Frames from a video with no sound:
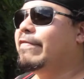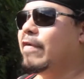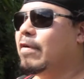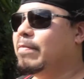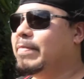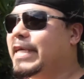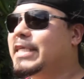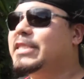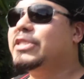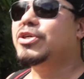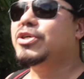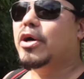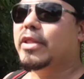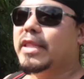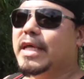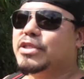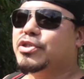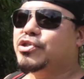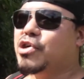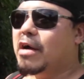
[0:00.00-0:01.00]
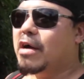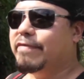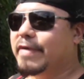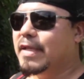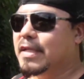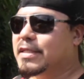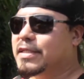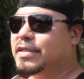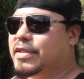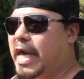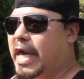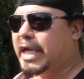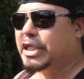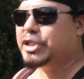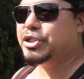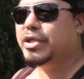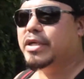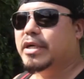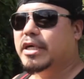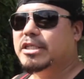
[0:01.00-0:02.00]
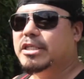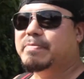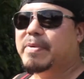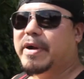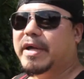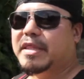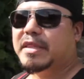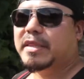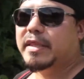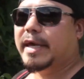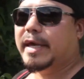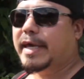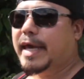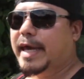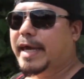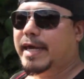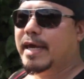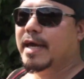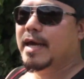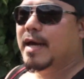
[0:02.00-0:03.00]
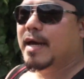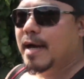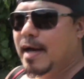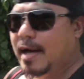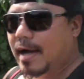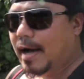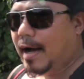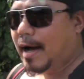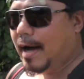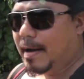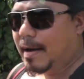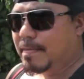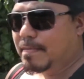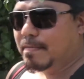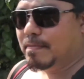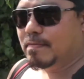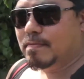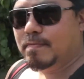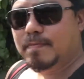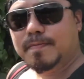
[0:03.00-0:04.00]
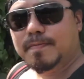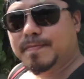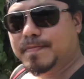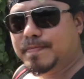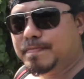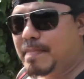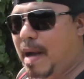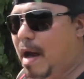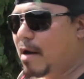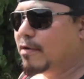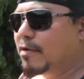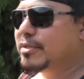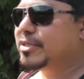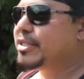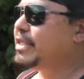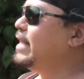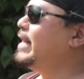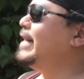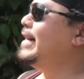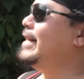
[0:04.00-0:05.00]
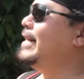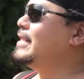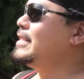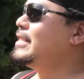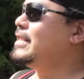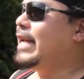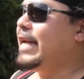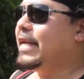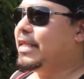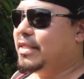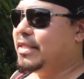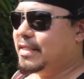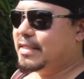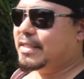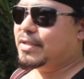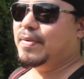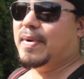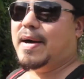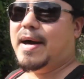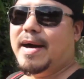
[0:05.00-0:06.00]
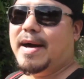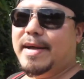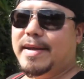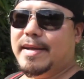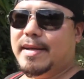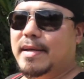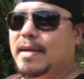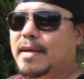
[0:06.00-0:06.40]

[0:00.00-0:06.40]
of exotic travels, nature's breathtaking um, mountains like this one.